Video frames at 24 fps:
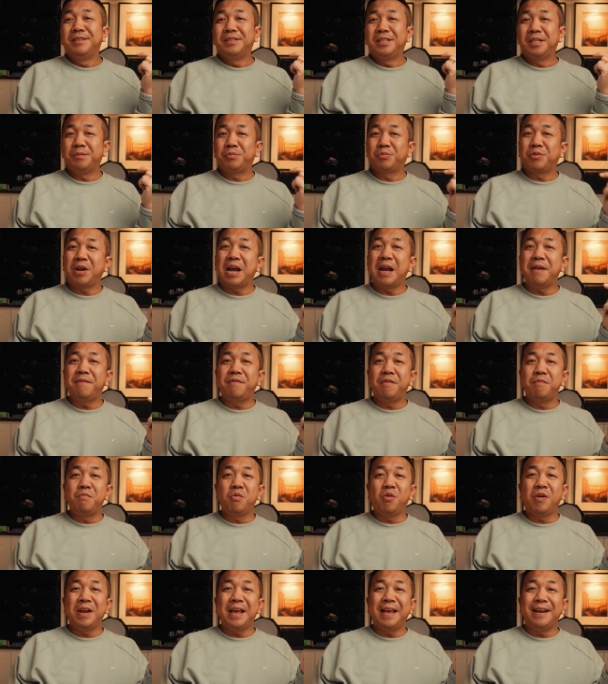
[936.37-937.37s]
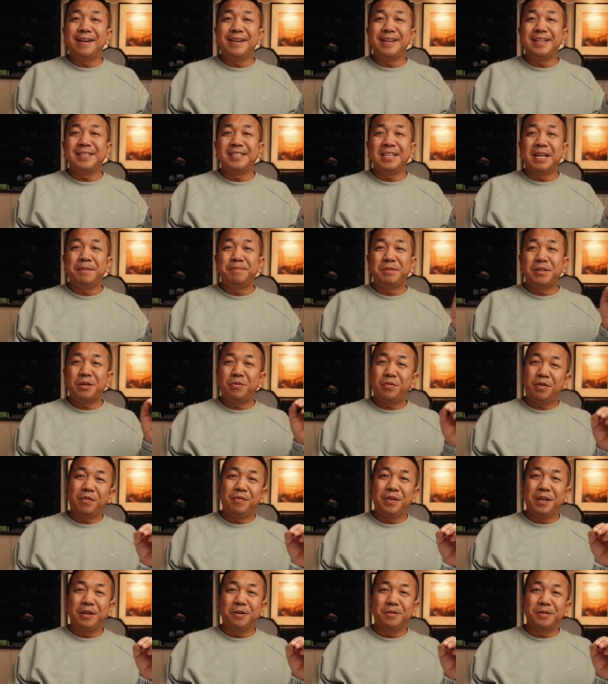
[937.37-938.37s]
subscribe for more editing tips and
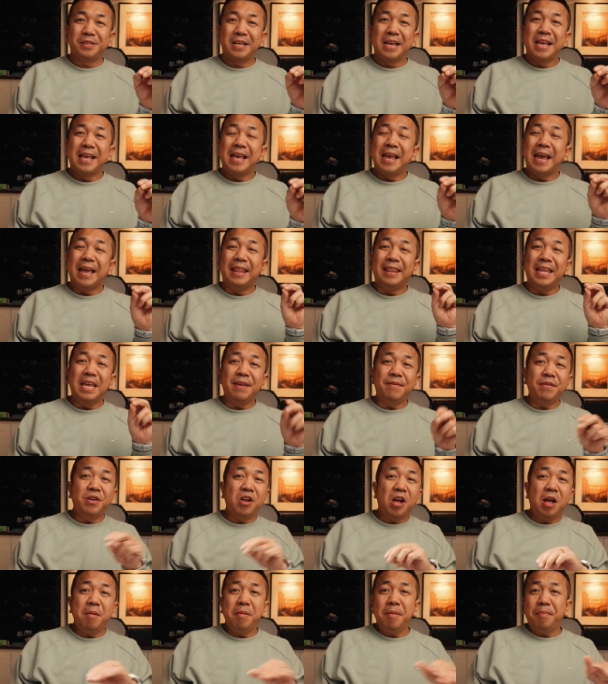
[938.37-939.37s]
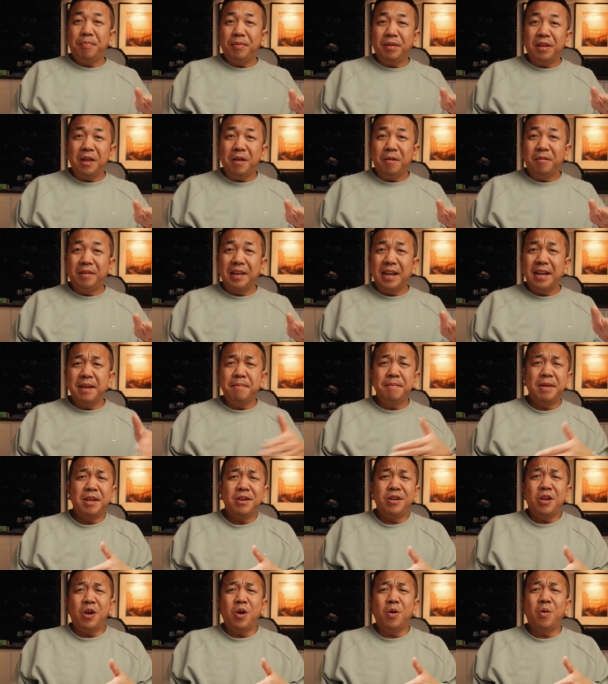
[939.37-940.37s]
reviews, and leave a comment below letting
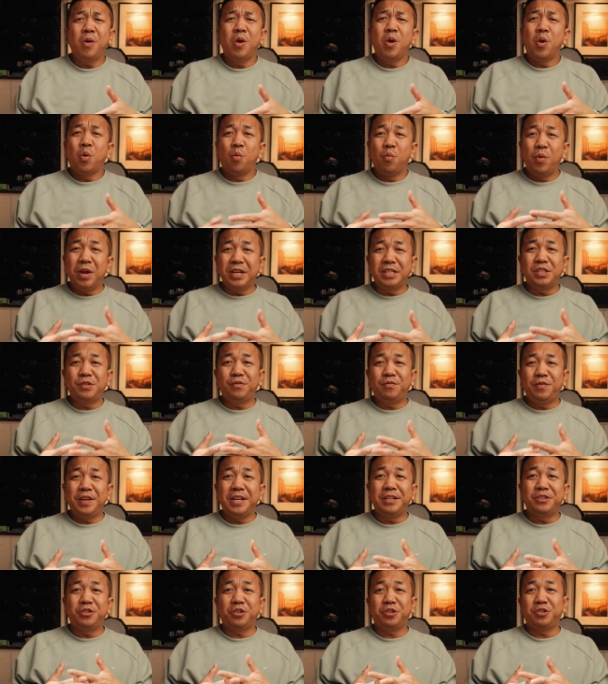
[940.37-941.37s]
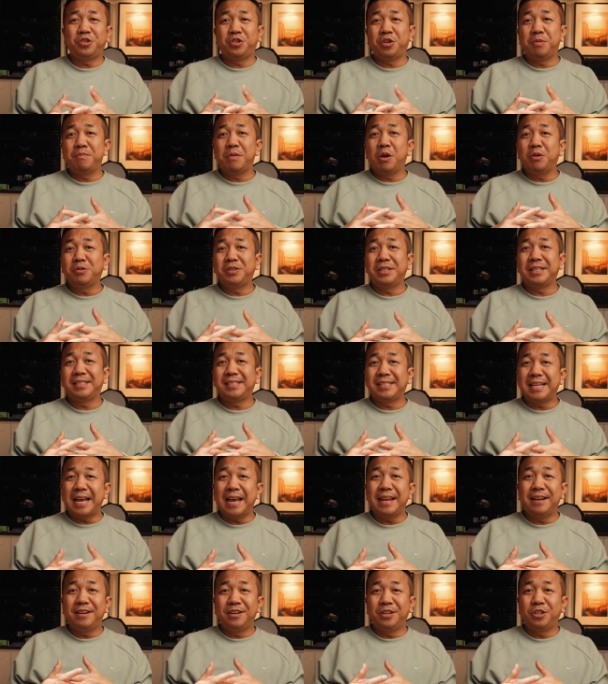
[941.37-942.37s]
me know which features you're most
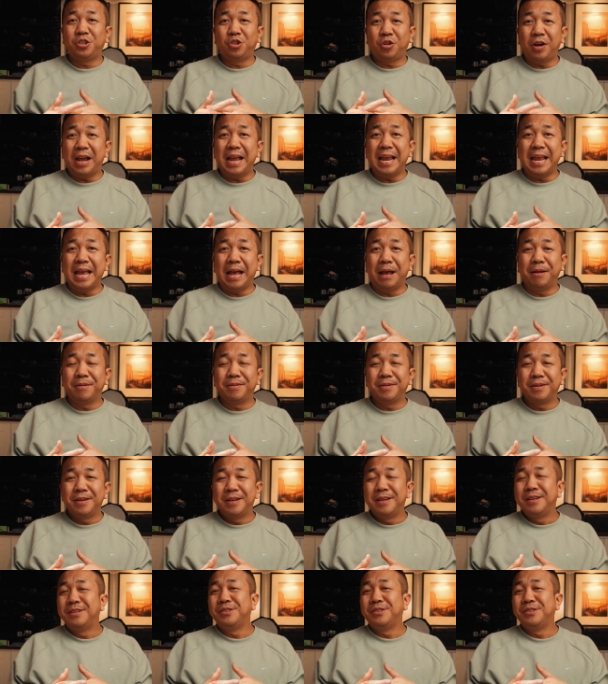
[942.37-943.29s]
excited to try out.